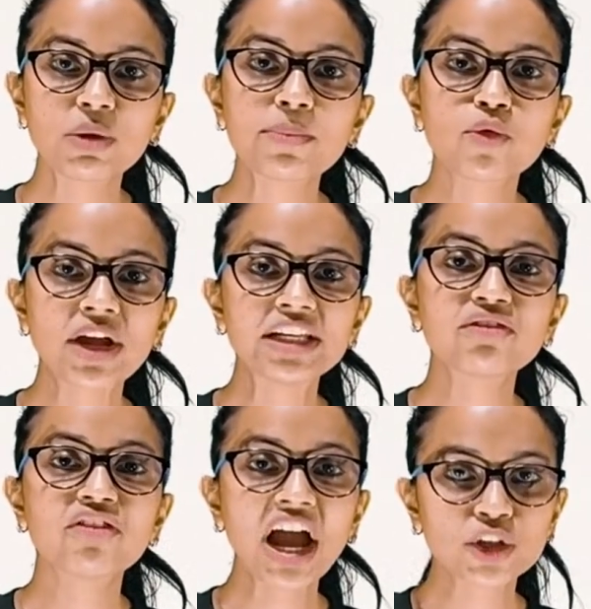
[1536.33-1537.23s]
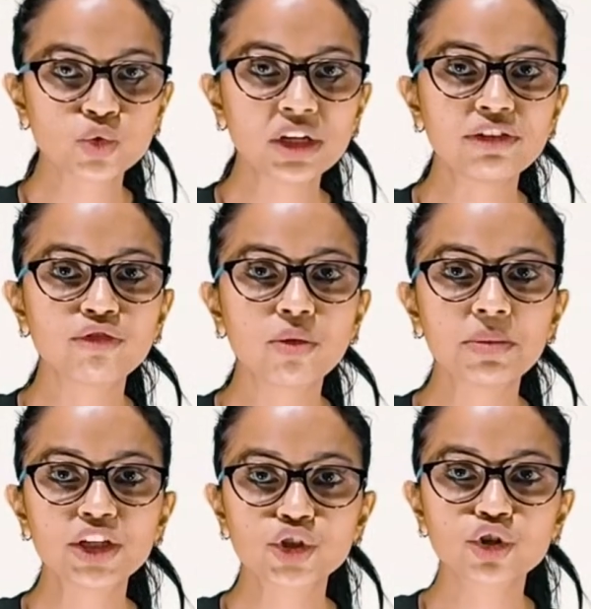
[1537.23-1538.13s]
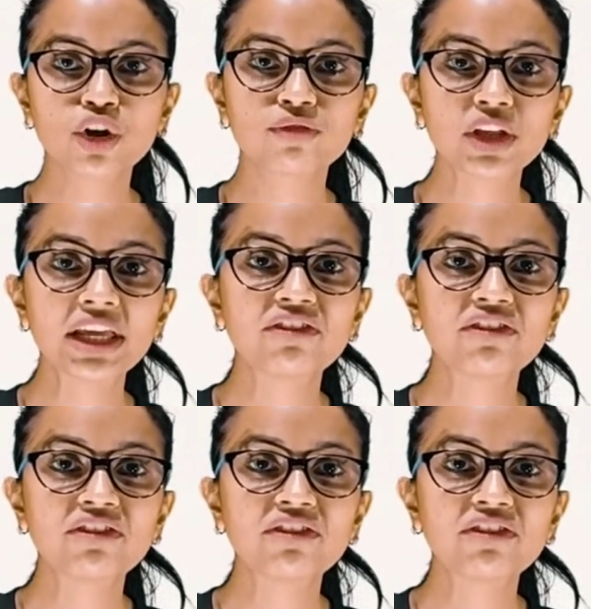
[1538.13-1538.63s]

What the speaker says: by providing factual information of the